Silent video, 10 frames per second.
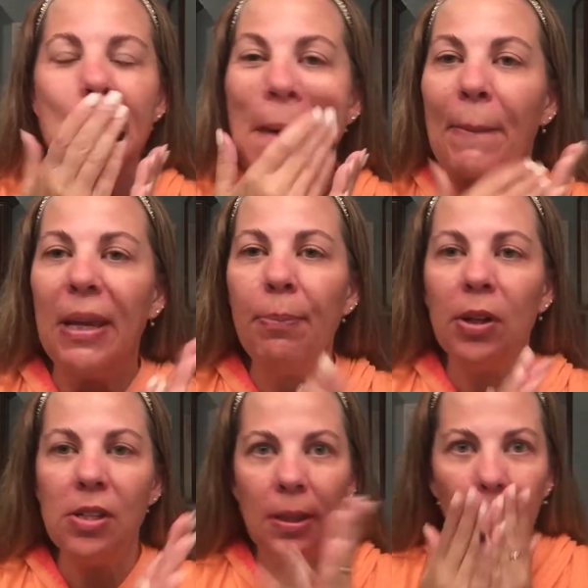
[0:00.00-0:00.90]
Now me
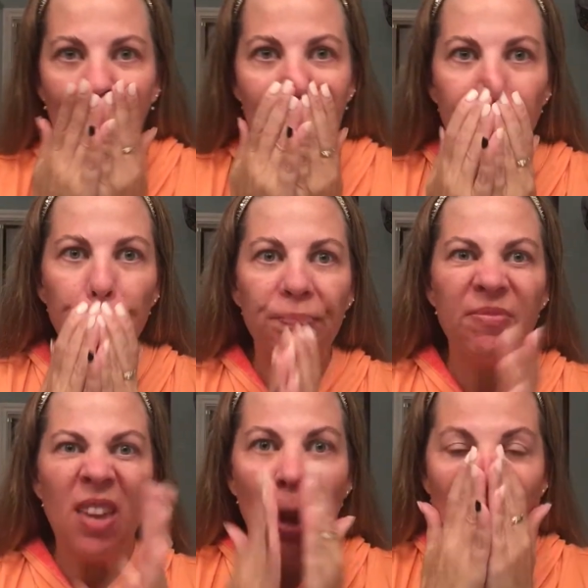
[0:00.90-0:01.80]
personally,
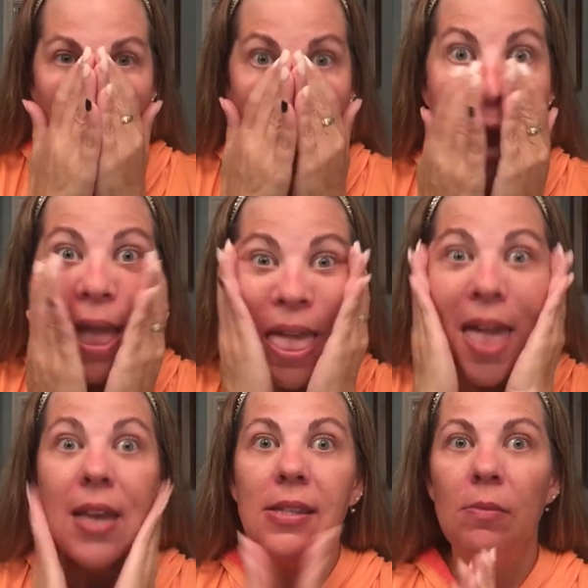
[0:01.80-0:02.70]

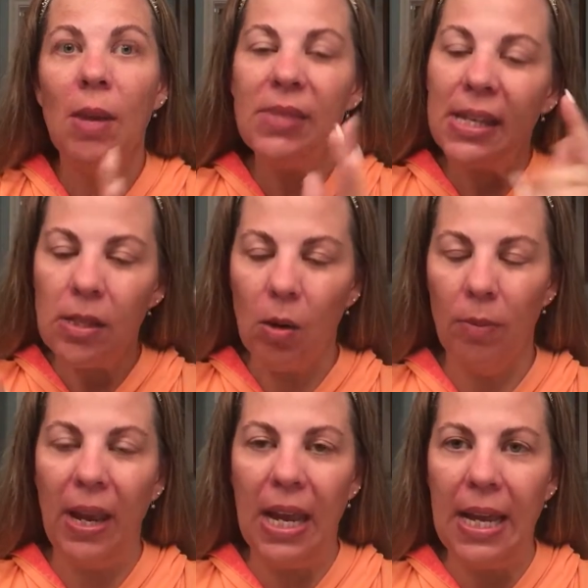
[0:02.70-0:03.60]
sometimes I start
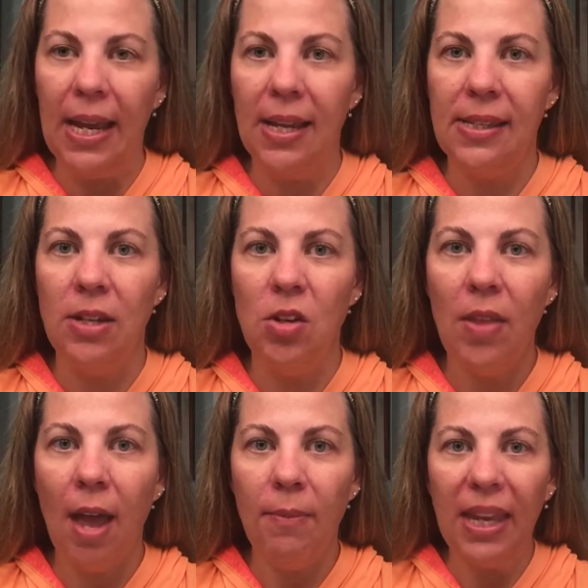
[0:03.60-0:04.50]
with my eyes. I do
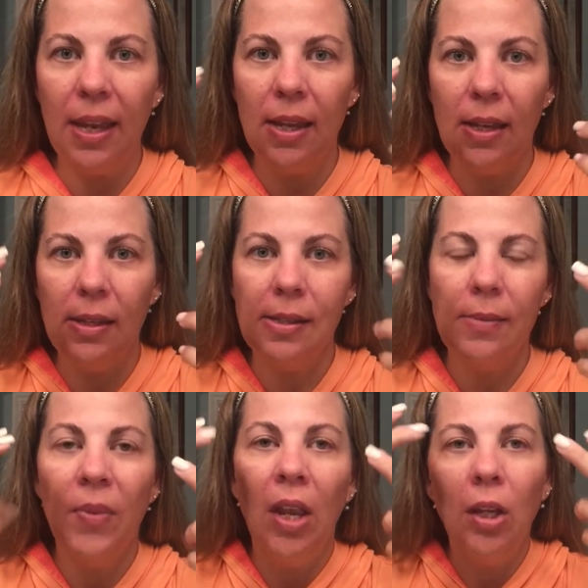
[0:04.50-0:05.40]
that
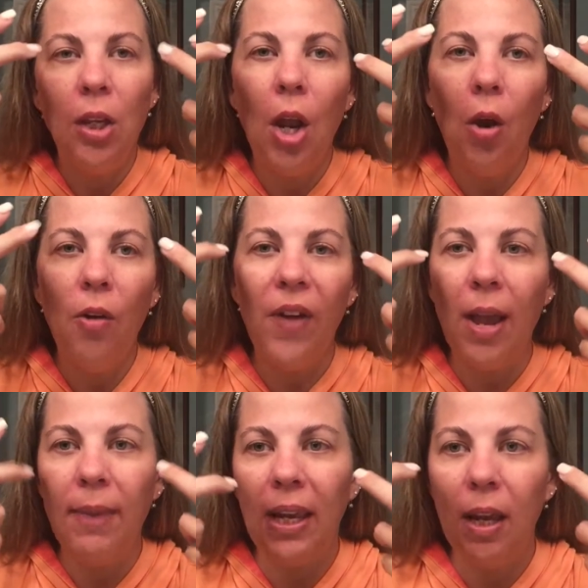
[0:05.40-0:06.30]
because, you know, if
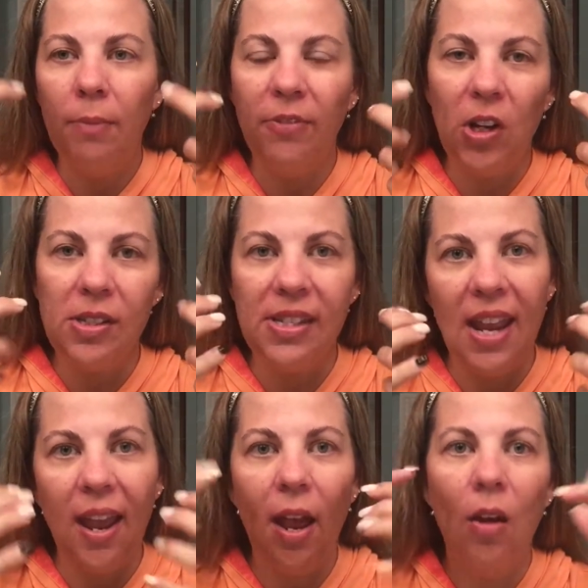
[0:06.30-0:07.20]
eye makeup falls
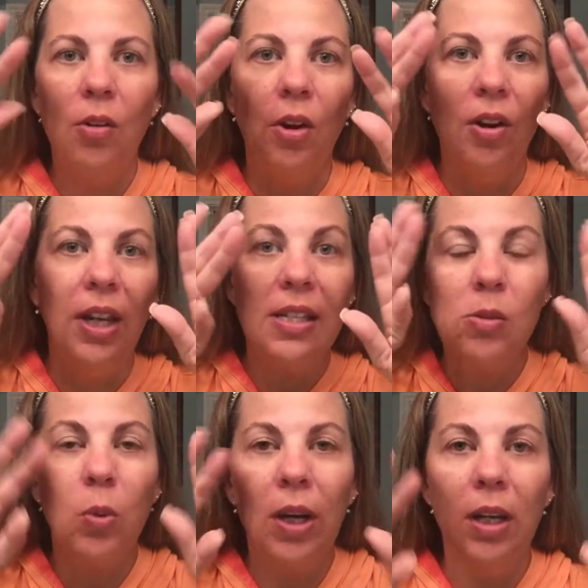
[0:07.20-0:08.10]
down or
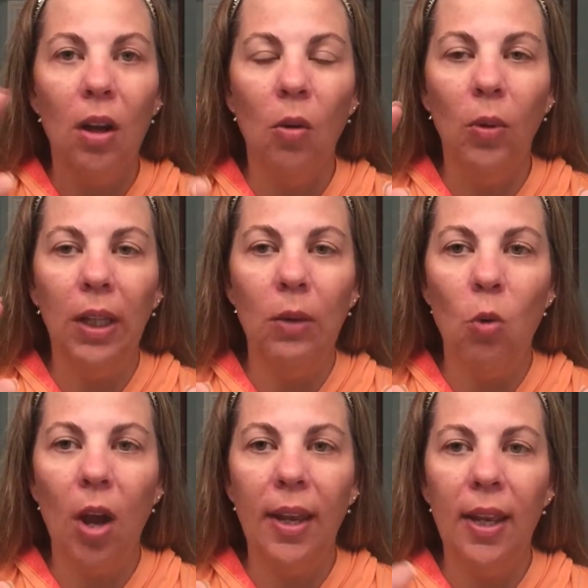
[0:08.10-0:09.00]
gets where you don't really
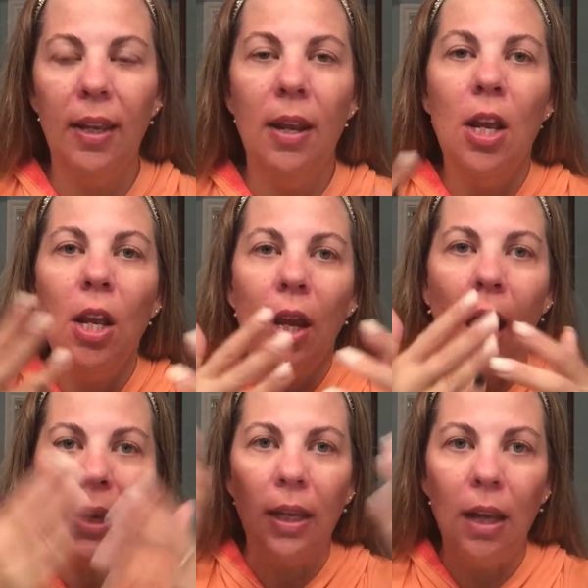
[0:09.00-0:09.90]
want it,
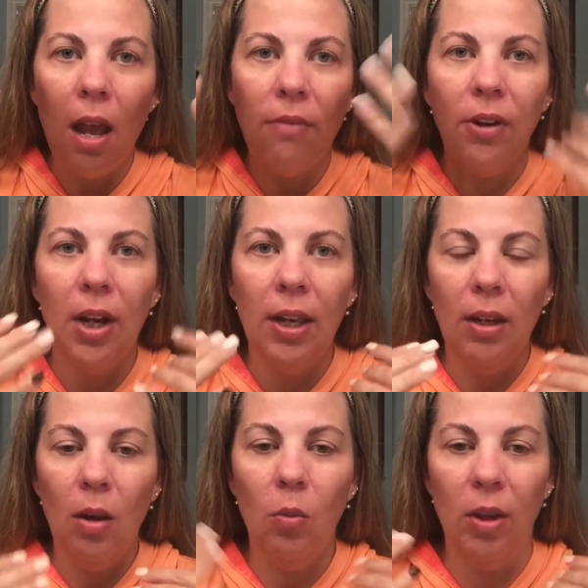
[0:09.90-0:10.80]
I can cover it
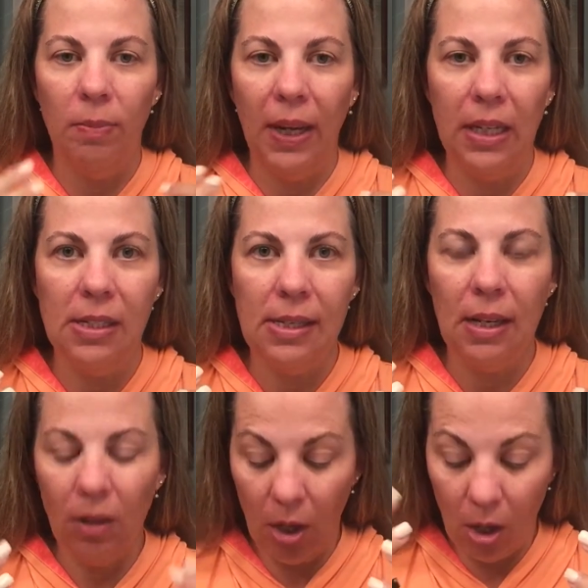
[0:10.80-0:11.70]
with my
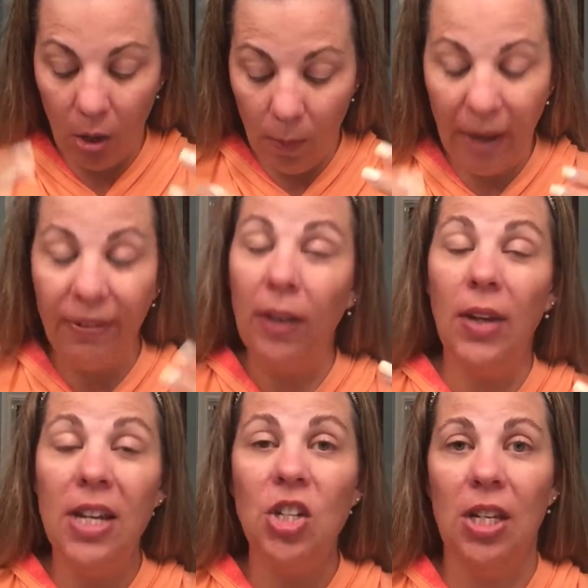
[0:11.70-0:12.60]
concealer or my
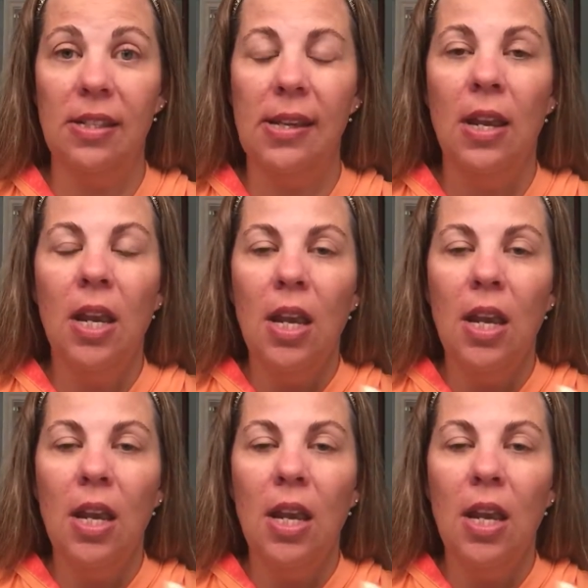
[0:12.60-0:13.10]
foundations.